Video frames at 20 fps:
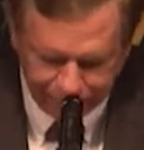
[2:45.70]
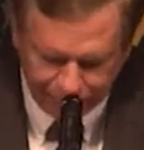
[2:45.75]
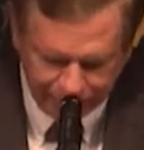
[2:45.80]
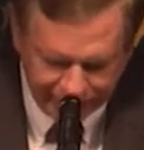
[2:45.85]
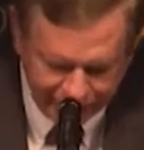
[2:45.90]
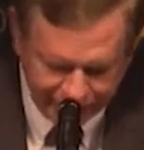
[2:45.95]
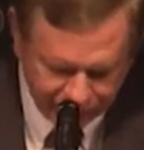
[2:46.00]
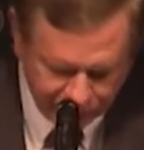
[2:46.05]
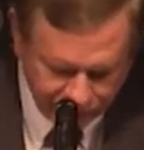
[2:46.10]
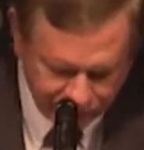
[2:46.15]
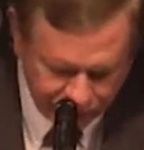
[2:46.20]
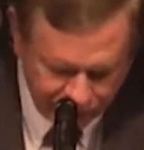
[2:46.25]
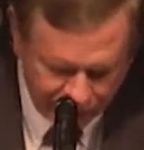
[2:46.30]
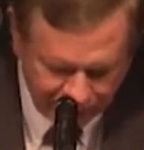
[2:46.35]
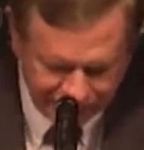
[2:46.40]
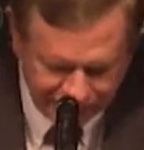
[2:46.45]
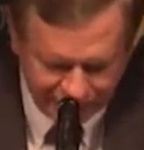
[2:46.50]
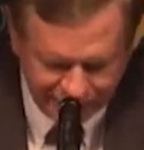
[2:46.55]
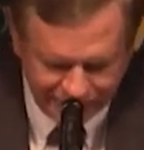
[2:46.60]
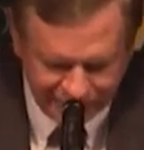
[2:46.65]
political
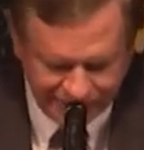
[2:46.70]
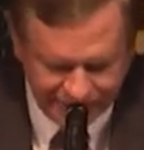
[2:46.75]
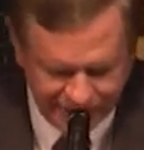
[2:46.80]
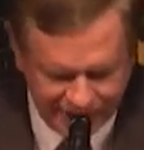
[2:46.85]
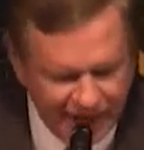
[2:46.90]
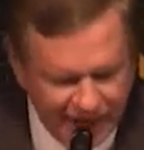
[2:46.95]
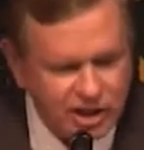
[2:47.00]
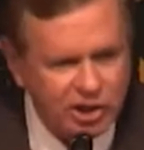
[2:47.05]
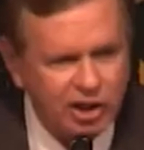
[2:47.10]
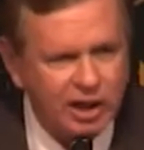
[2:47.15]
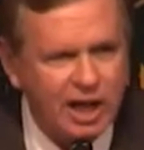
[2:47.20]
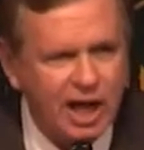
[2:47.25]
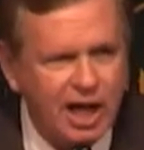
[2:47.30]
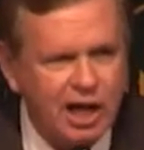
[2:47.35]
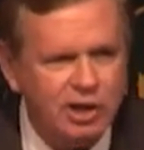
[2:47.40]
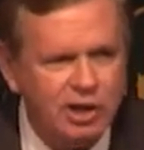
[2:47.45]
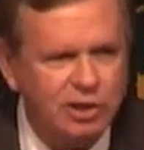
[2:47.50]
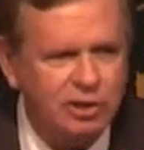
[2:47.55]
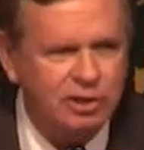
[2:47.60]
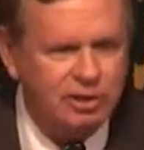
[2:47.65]
justice,
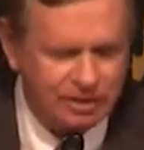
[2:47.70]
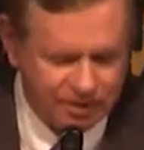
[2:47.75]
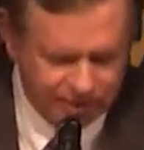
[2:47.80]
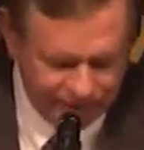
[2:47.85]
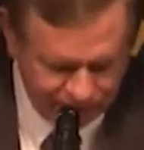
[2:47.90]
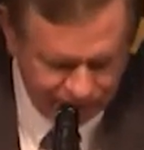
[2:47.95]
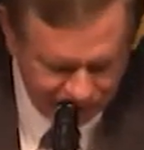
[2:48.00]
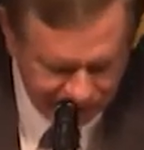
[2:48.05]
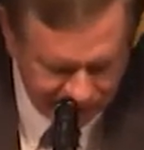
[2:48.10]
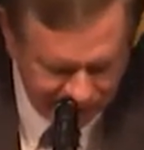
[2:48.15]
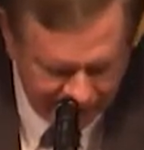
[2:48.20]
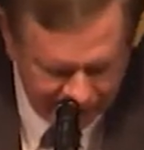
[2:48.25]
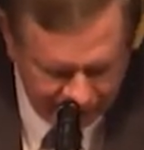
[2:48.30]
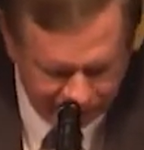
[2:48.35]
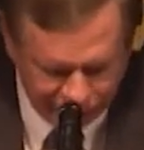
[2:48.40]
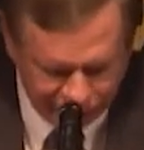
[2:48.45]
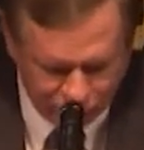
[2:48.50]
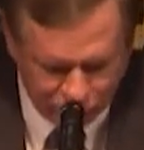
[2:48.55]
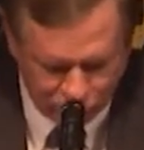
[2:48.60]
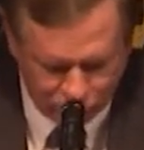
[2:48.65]
education, the state
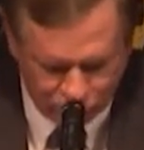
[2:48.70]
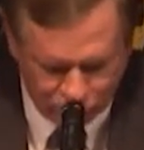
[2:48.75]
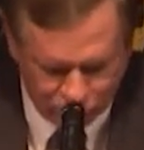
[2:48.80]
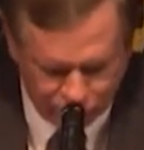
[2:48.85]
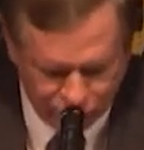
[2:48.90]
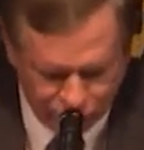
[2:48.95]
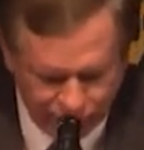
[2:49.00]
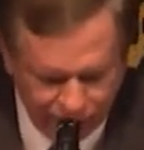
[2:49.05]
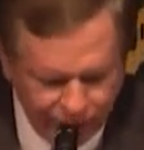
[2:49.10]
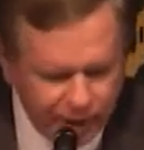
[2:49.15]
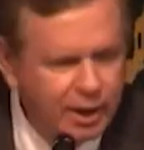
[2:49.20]
of the church.